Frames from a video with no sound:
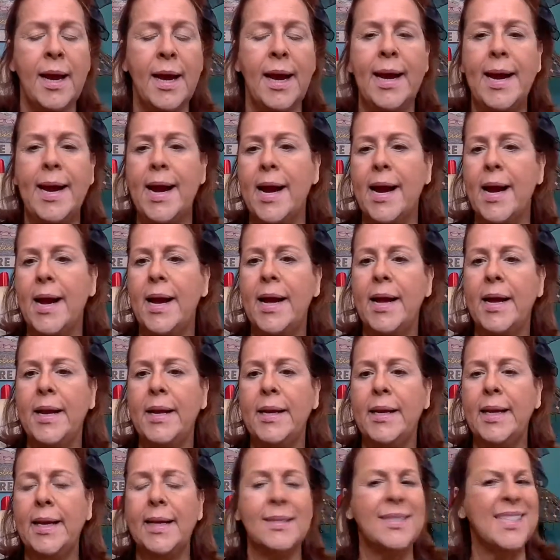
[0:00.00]

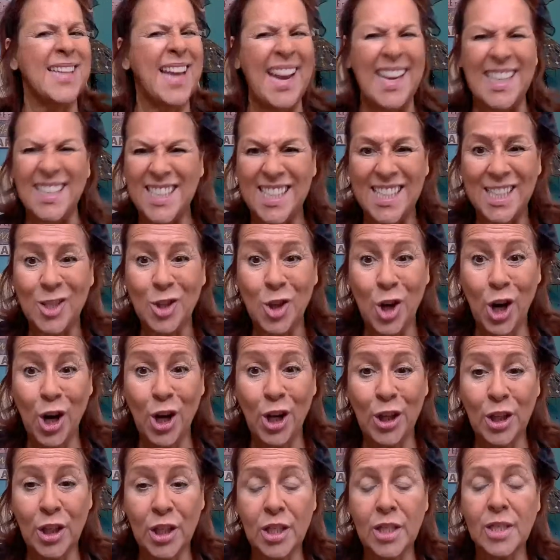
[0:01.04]
and it's
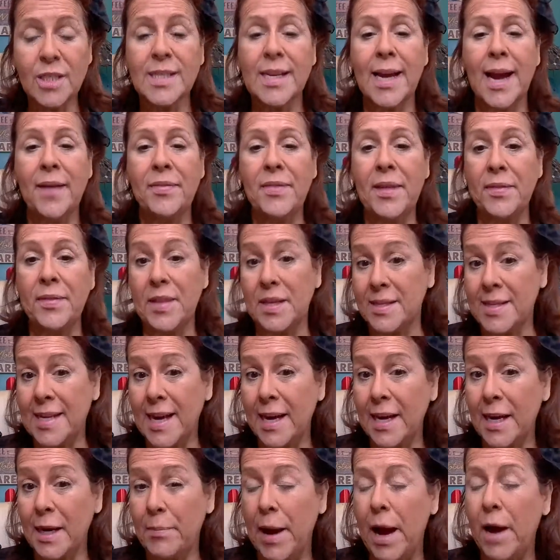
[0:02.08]
$18 and then the
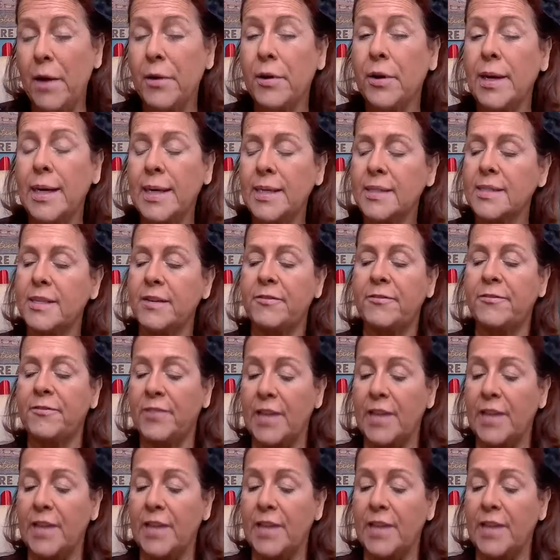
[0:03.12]
setting powder is a